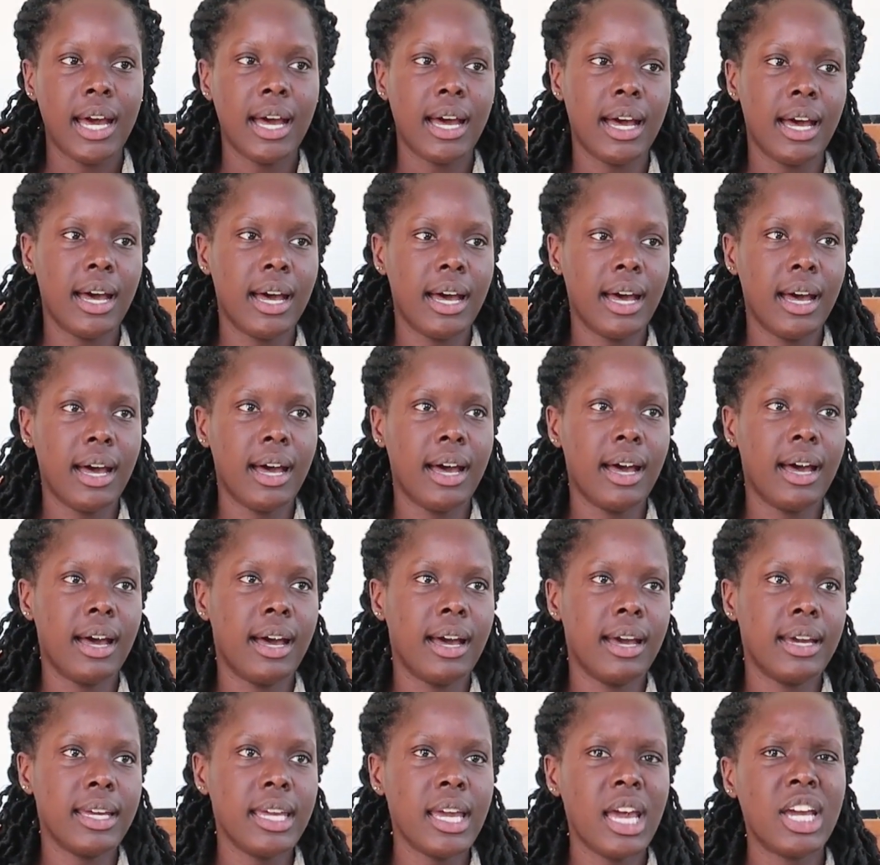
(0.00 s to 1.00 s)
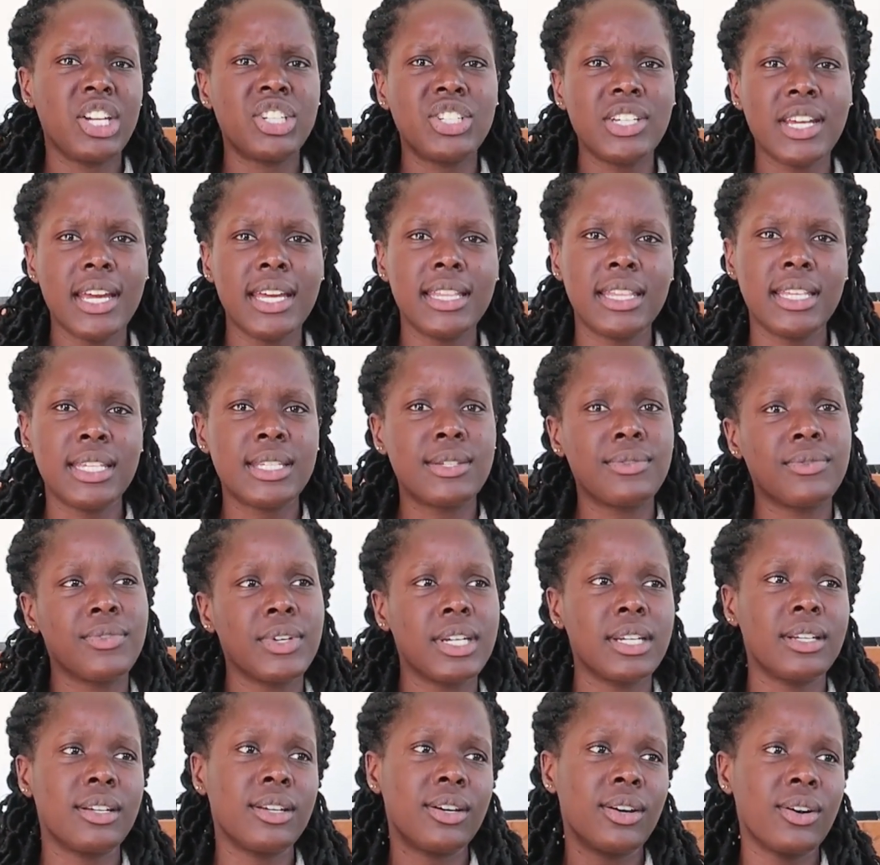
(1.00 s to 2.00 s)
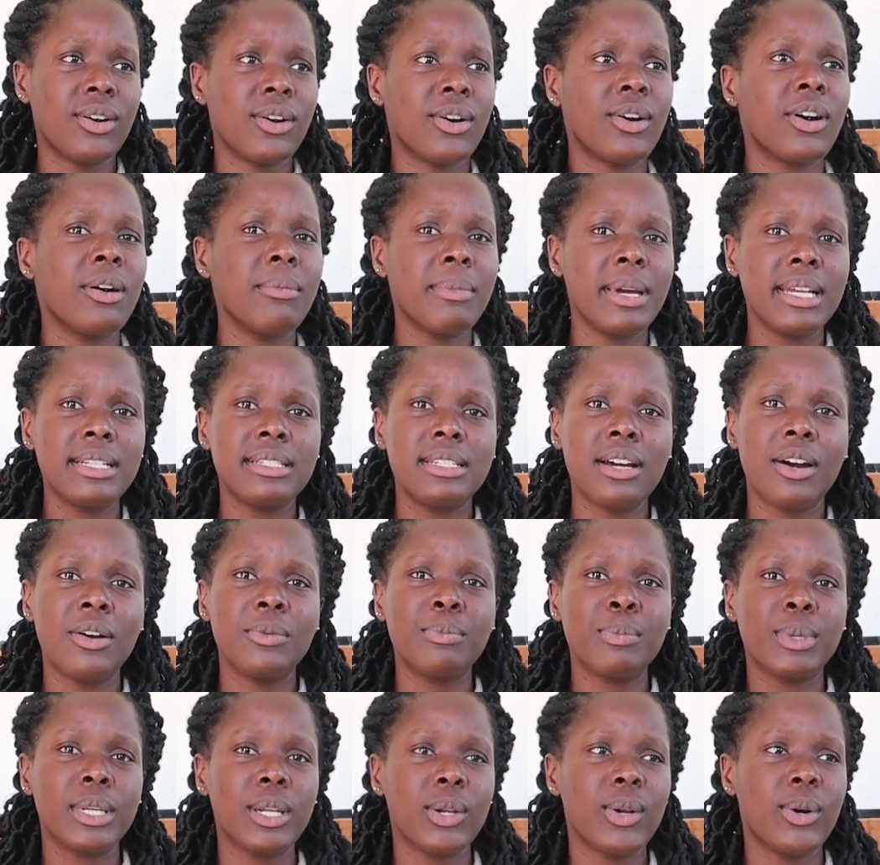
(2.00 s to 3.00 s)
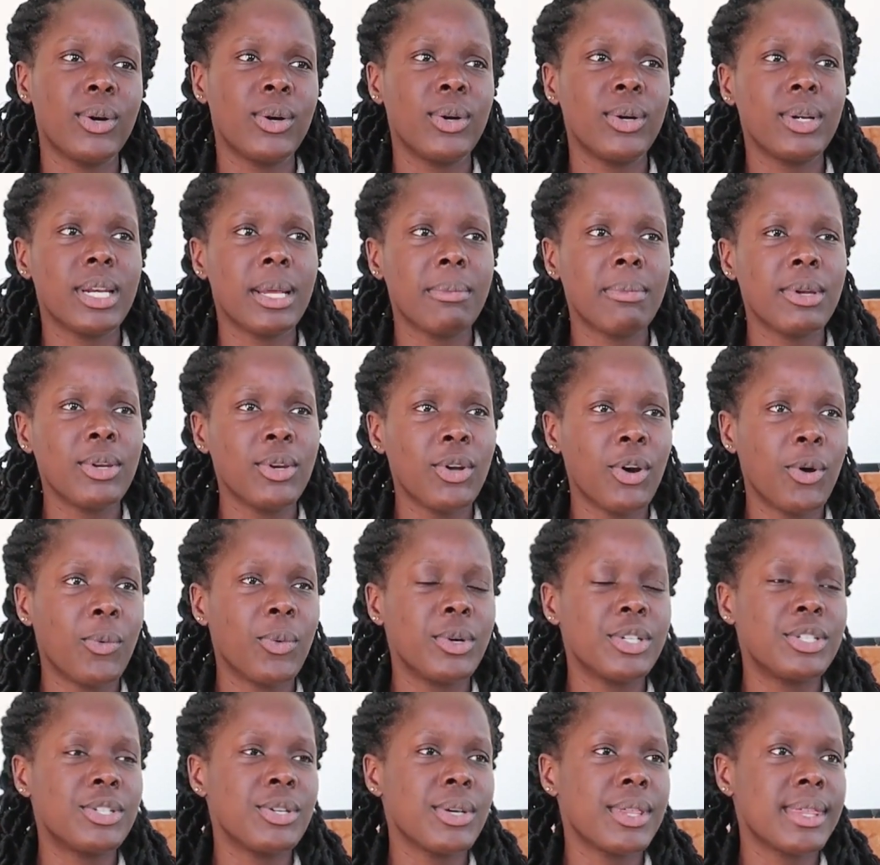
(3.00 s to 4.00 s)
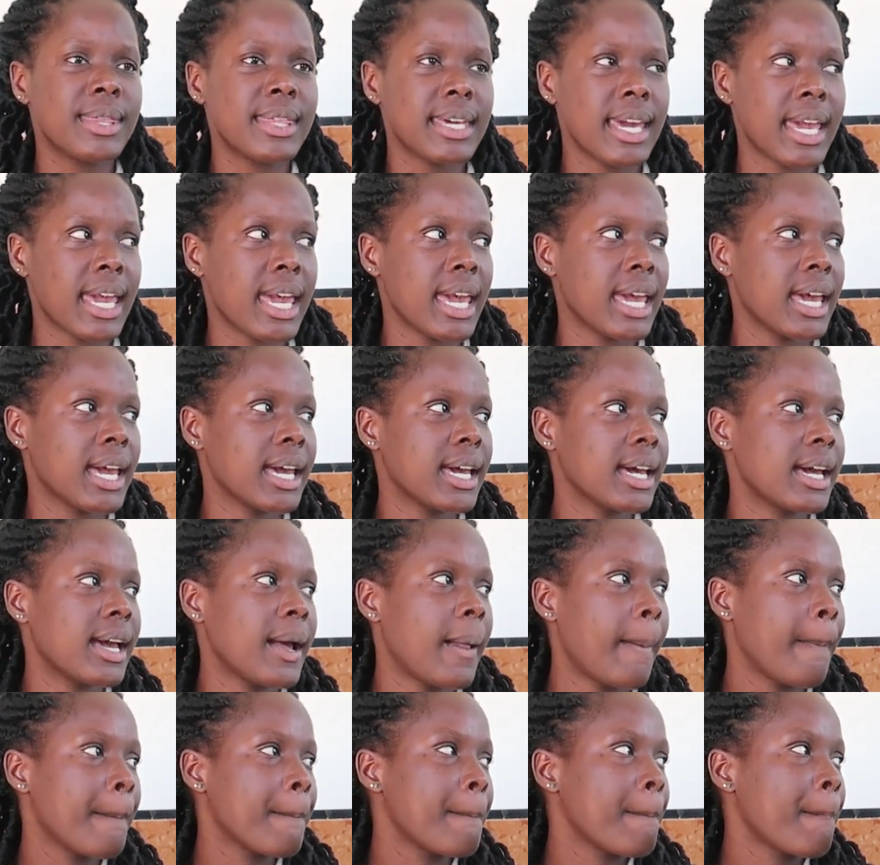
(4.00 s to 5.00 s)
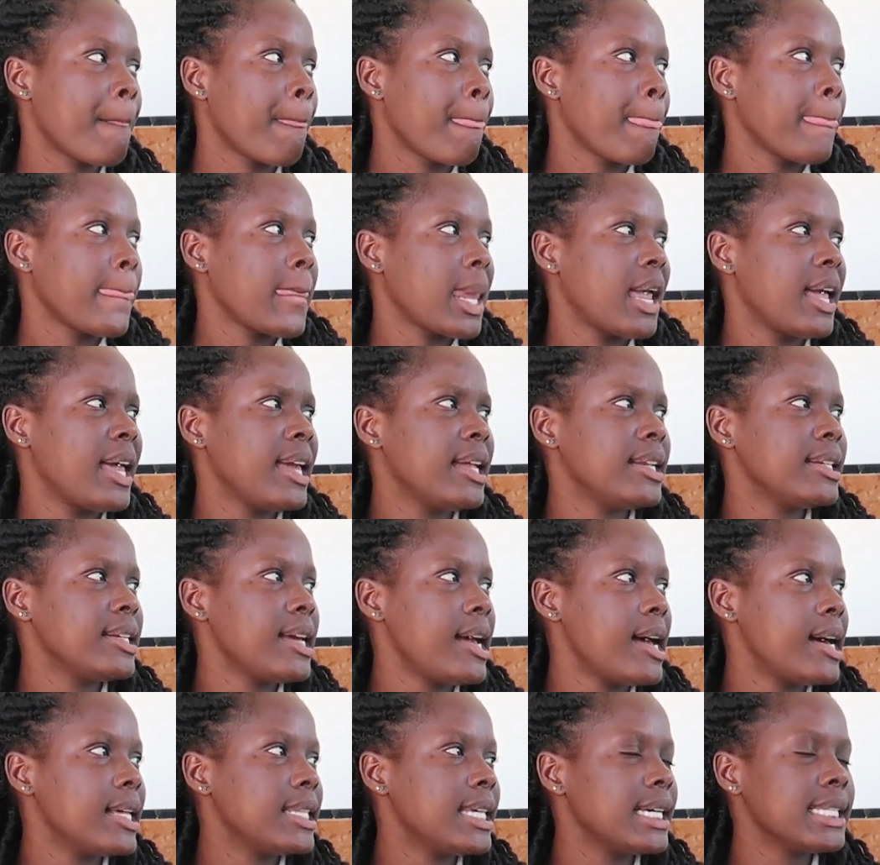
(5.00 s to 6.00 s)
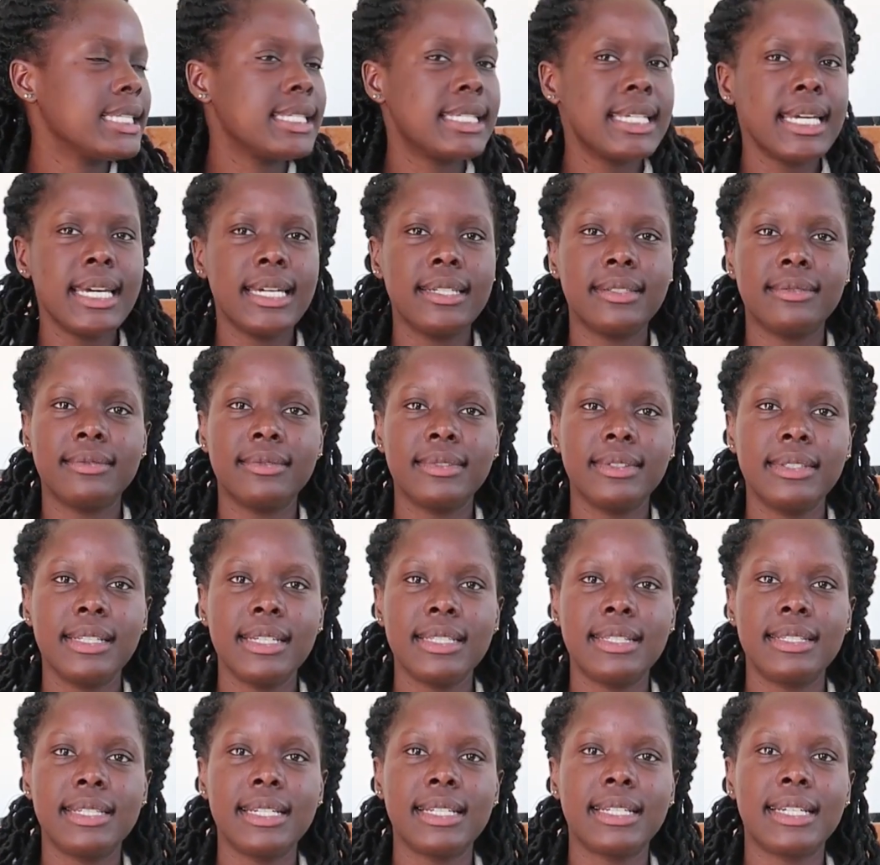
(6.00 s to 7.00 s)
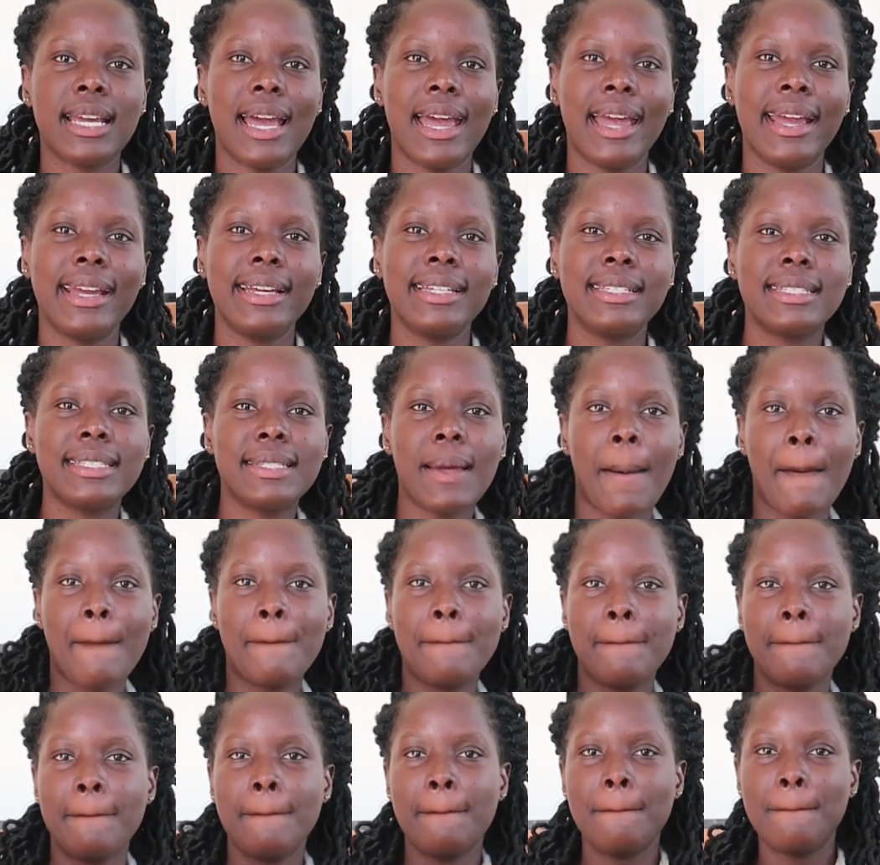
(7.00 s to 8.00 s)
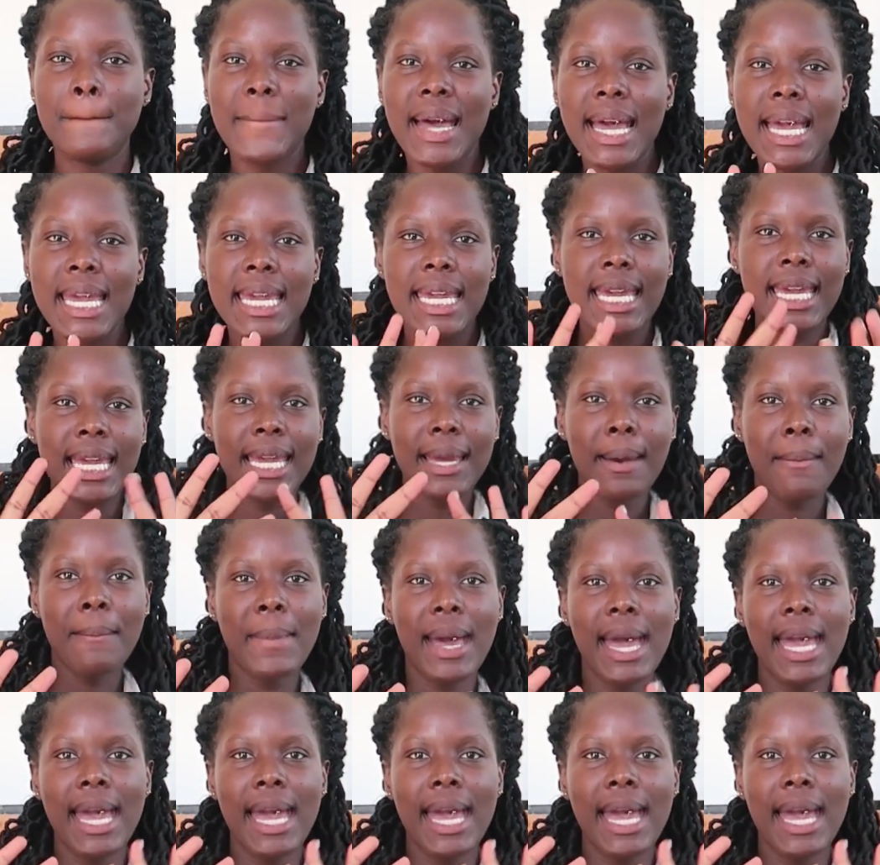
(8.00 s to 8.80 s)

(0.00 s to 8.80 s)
Yeah, share this video, comment down below, let me know what you think. And yeah, that's it, guys. Bye.